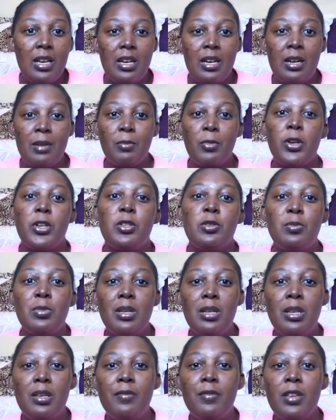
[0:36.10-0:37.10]
I'm going to be
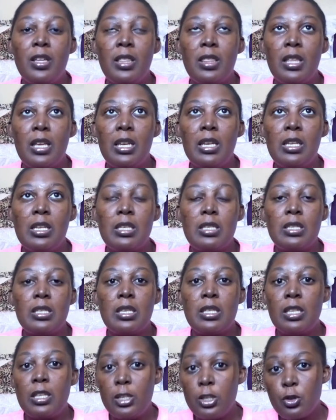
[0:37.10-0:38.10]
leaving the links
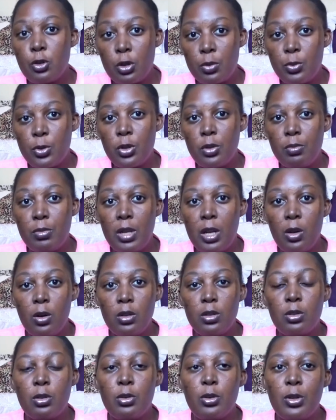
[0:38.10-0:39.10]
in the description below,
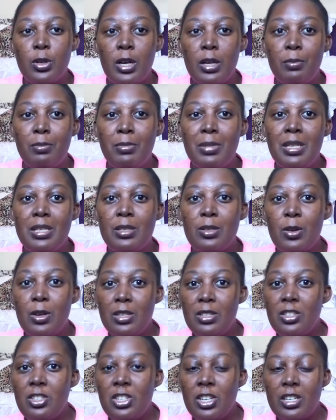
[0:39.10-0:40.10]
so you can please go
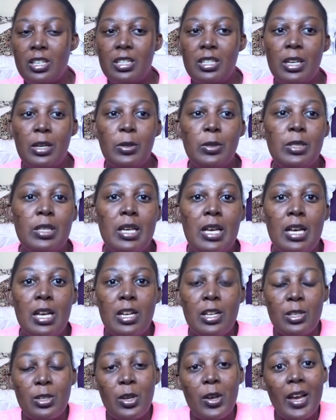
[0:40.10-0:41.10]
and check it out.
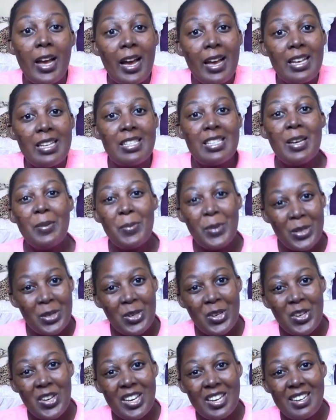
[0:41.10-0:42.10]
So guys, happy
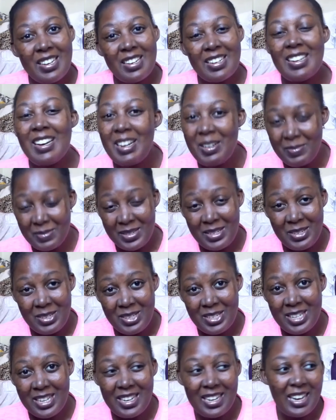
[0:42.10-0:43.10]
new year, happy new
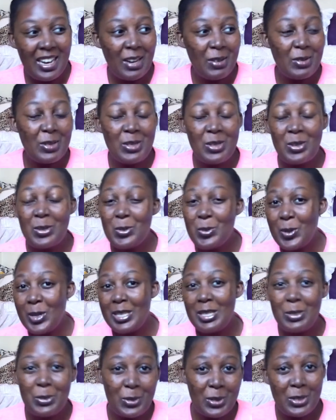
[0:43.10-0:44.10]
year. How is your
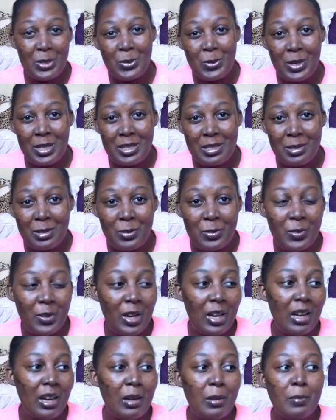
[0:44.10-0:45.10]
2021 so
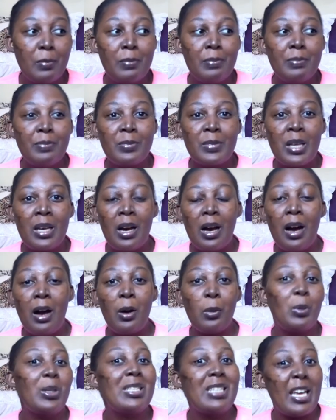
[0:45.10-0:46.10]
far?
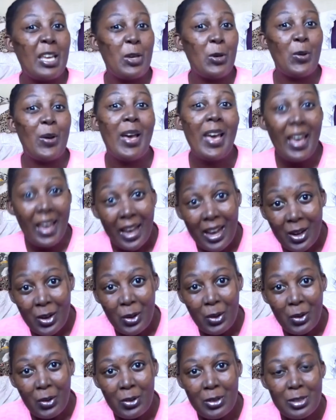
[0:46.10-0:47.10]
What are your hair
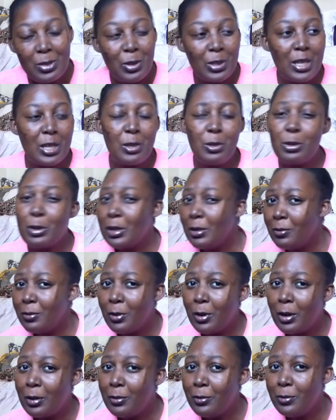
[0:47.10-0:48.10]
goals? What are you looking
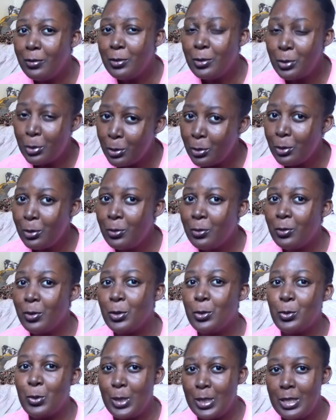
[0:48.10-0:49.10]
forward to for
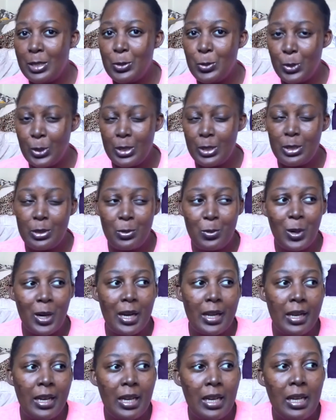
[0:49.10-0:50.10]

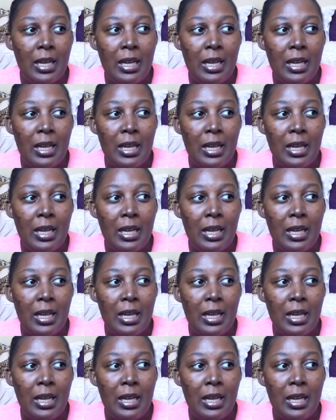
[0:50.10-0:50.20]
2021?